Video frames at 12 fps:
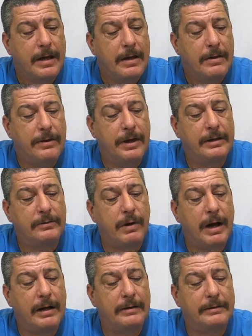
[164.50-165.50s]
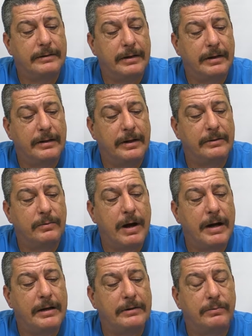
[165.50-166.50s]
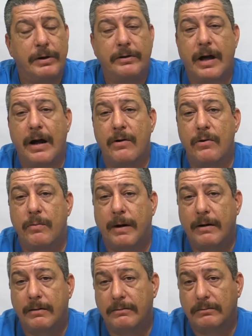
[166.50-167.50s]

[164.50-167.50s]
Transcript: This one is with carnauba,